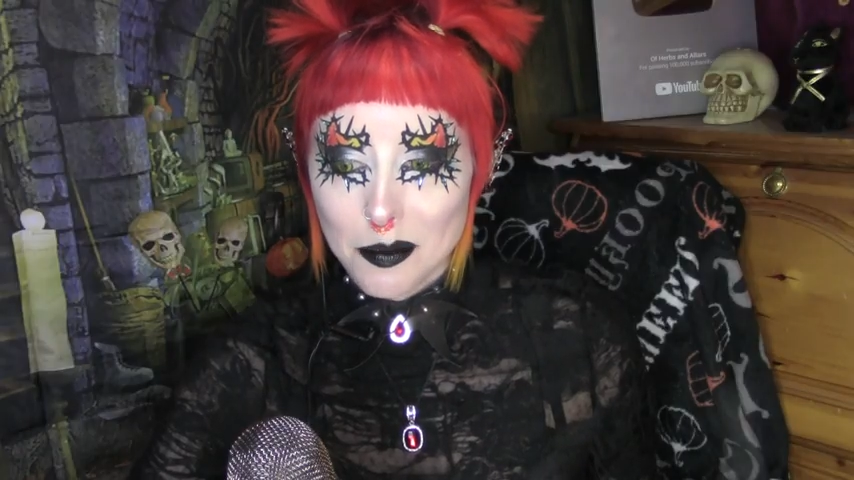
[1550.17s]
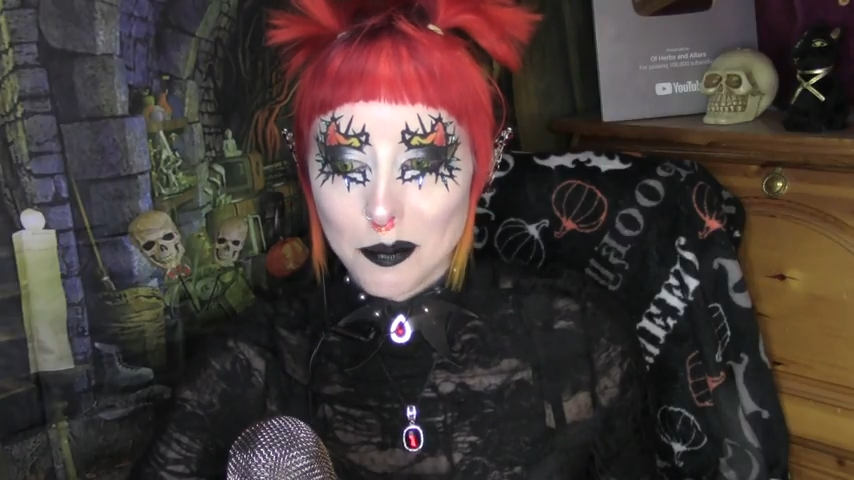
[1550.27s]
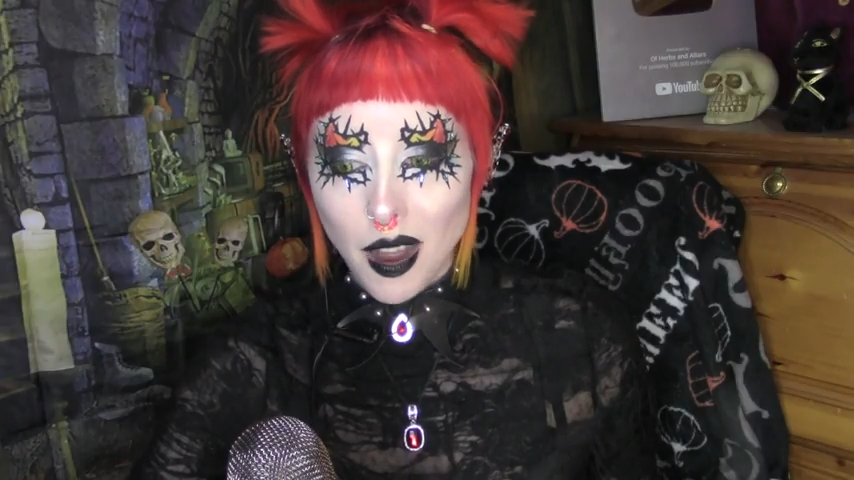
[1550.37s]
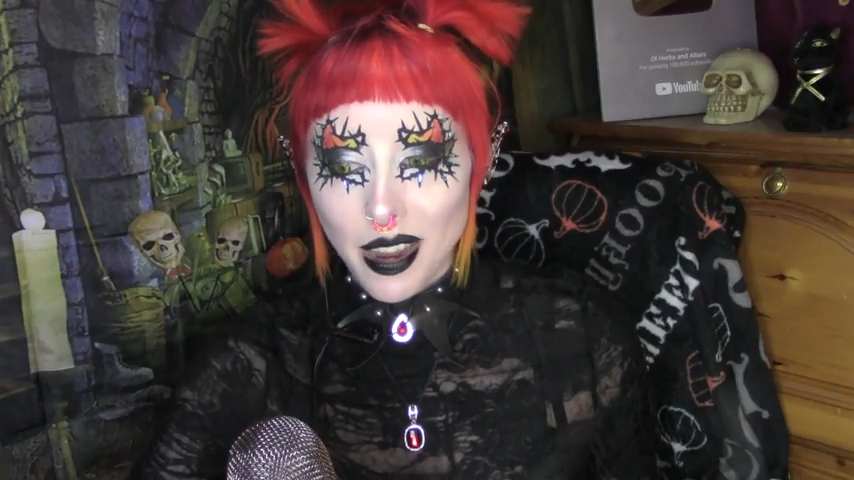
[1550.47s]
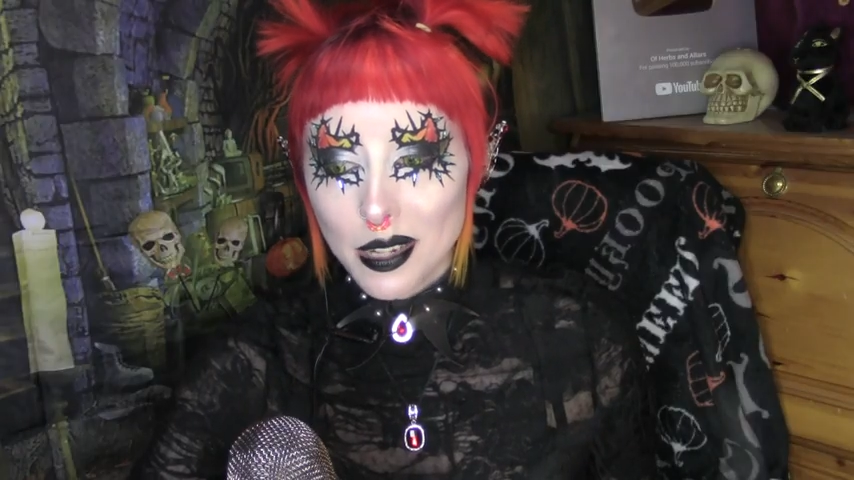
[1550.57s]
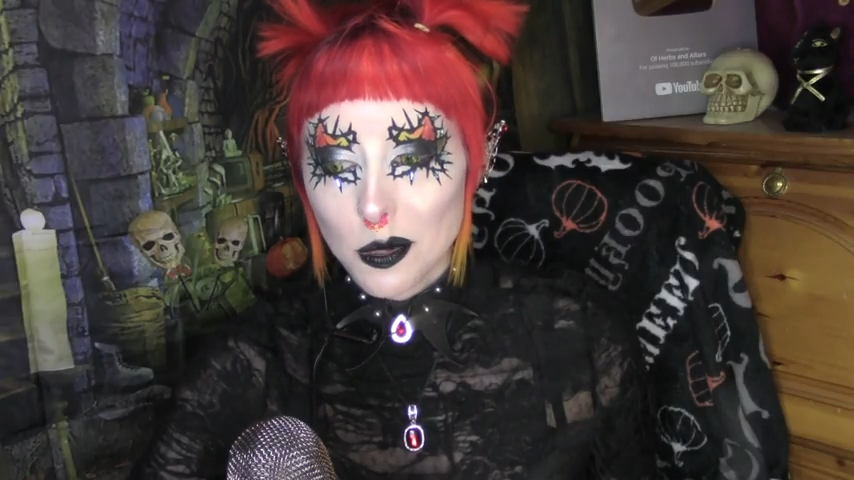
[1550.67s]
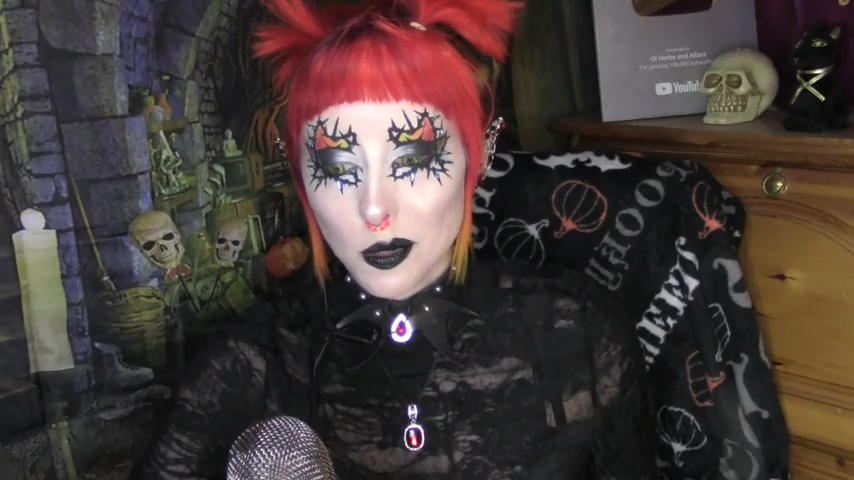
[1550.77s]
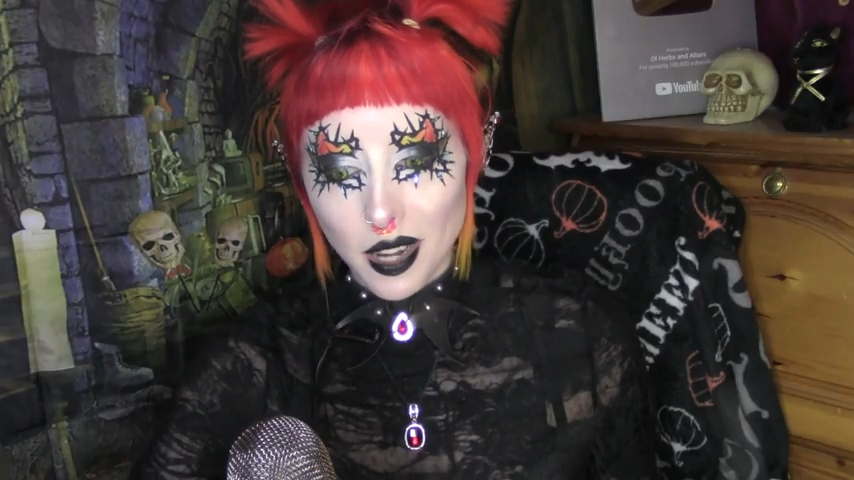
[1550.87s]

but in all